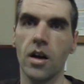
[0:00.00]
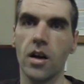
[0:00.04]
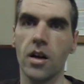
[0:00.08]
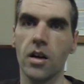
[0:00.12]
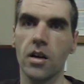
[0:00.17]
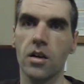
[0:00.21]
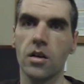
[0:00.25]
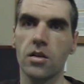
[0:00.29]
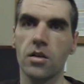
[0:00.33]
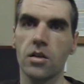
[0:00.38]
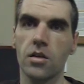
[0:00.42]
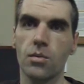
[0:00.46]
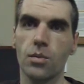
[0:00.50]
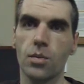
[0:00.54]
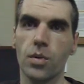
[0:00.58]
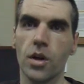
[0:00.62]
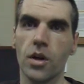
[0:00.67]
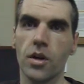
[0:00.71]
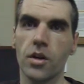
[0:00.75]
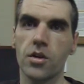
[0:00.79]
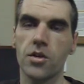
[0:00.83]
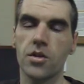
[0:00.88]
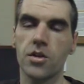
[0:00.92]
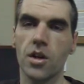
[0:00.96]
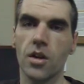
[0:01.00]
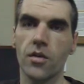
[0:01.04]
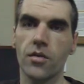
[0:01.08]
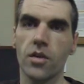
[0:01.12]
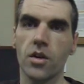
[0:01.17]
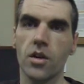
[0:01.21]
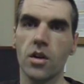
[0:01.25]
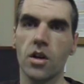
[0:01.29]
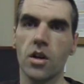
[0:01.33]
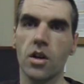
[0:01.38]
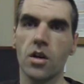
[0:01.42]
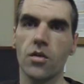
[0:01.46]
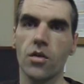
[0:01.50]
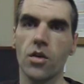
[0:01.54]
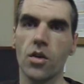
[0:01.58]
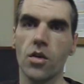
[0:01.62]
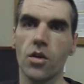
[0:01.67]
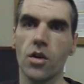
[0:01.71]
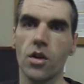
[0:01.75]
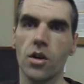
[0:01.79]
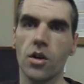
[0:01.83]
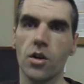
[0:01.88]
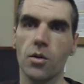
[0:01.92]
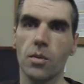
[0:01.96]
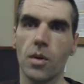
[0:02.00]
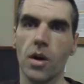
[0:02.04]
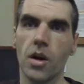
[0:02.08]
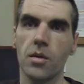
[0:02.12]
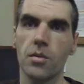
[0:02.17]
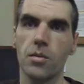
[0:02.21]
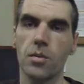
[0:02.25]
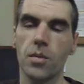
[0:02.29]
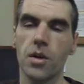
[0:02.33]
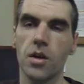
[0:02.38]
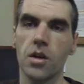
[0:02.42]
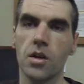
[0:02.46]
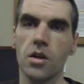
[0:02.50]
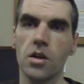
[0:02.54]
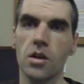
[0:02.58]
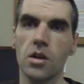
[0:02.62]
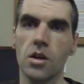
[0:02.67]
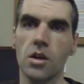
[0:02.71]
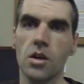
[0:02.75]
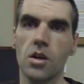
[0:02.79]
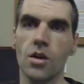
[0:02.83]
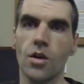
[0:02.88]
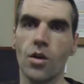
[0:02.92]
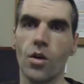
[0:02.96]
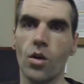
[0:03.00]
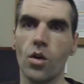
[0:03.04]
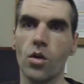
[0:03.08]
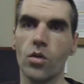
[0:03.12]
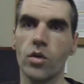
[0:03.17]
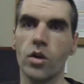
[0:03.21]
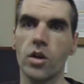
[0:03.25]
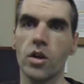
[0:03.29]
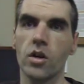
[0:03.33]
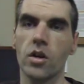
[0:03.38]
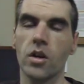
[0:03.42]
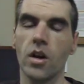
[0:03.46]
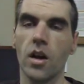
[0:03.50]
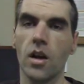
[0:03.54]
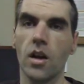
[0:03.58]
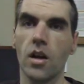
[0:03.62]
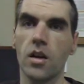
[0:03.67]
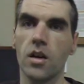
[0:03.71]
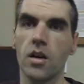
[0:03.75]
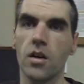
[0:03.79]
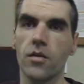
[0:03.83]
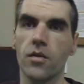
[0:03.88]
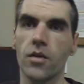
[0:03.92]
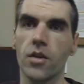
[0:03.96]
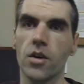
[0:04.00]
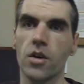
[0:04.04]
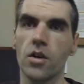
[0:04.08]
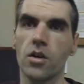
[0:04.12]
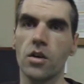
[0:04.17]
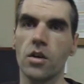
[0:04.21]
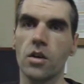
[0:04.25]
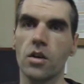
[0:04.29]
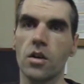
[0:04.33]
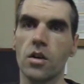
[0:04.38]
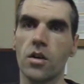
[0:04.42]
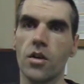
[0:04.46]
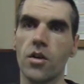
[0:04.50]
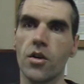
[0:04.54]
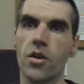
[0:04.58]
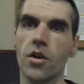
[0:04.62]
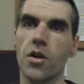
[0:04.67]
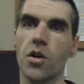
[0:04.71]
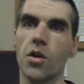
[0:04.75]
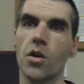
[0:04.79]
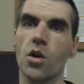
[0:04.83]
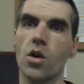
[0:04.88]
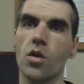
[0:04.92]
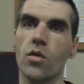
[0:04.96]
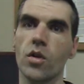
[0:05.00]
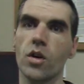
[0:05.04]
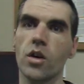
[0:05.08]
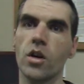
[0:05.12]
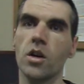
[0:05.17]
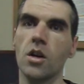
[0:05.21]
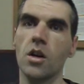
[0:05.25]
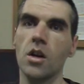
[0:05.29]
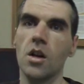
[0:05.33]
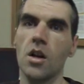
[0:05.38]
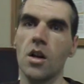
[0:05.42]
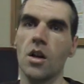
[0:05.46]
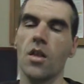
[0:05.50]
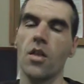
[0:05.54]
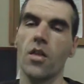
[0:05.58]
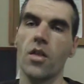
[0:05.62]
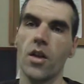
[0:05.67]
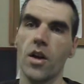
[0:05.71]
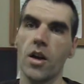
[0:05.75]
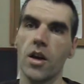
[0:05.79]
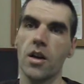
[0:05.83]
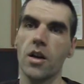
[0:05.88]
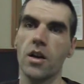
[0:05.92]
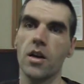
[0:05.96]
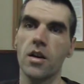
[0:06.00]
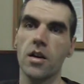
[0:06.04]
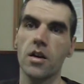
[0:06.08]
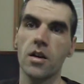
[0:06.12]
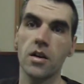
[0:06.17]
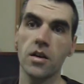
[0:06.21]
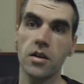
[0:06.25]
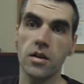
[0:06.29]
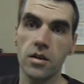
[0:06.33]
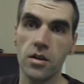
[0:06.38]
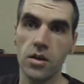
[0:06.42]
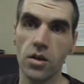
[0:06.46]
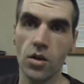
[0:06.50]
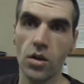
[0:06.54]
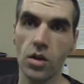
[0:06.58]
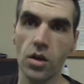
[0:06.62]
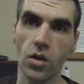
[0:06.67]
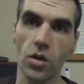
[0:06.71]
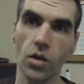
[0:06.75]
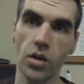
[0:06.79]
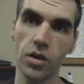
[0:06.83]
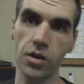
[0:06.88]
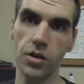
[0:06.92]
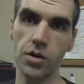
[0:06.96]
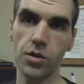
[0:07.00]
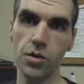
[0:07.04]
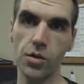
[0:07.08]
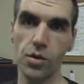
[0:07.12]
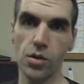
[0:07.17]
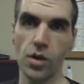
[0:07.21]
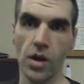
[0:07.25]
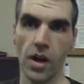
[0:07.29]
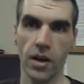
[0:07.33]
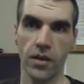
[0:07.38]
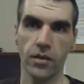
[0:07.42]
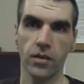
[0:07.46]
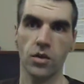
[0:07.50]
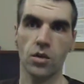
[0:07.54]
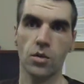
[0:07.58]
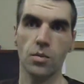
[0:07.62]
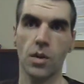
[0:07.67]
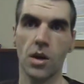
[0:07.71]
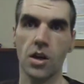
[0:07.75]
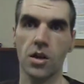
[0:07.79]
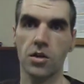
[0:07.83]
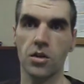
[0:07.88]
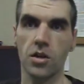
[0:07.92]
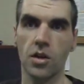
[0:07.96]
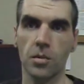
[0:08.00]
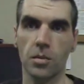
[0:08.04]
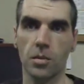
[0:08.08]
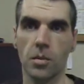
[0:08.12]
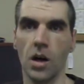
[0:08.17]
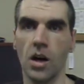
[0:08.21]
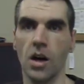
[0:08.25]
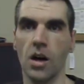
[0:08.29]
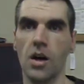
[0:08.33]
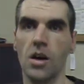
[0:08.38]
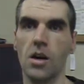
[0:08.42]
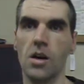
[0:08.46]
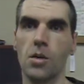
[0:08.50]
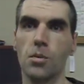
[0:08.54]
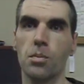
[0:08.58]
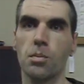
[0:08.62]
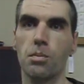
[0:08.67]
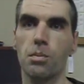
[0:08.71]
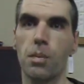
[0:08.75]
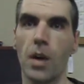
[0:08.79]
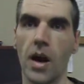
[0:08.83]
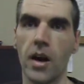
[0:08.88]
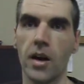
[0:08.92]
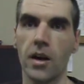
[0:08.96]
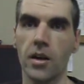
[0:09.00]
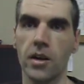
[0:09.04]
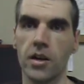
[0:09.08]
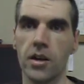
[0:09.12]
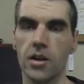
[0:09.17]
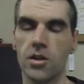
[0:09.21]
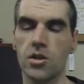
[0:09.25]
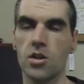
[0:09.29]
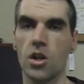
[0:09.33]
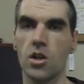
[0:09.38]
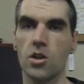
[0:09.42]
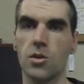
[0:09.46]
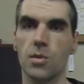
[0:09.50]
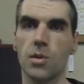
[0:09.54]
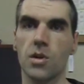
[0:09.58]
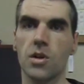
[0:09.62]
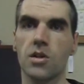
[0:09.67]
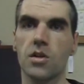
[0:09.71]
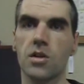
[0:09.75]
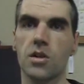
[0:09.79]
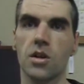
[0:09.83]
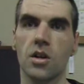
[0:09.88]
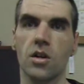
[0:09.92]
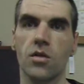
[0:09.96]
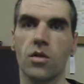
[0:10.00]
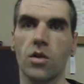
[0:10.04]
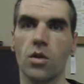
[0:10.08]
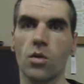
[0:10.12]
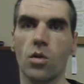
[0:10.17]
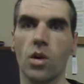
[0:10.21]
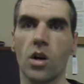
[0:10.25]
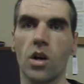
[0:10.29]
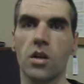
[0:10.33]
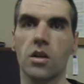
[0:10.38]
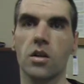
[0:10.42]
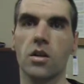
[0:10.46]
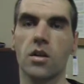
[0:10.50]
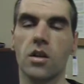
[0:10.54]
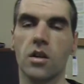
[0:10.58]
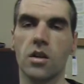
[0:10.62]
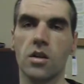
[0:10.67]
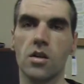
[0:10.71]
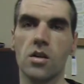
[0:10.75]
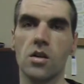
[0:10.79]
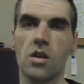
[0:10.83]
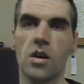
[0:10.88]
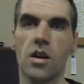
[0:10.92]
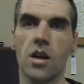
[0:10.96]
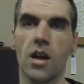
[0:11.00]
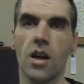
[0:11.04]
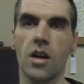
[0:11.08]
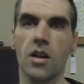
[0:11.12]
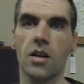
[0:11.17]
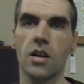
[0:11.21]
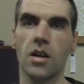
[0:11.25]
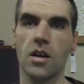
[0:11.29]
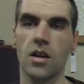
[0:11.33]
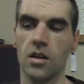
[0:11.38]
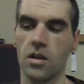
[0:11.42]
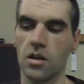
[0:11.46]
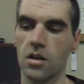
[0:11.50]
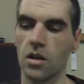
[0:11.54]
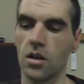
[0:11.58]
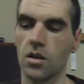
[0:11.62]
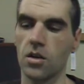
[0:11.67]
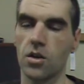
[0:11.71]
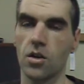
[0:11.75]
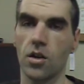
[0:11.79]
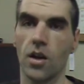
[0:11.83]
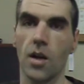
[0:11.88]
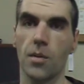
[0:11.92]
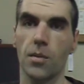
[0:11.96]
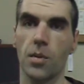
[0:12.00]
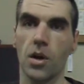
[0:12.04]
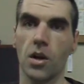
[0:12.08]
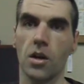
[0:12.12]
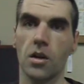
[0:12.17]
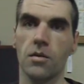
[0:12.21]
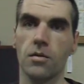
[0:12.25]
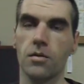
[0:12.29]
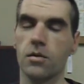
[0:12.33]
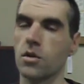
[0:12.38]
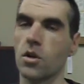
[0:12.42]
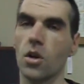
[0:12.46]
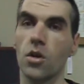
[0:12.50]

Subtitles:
and plug your stuff in there if you think you might be over, and if you're 30 or over, then you're going to have to make some bodily adjustments if you want to get into EPIK.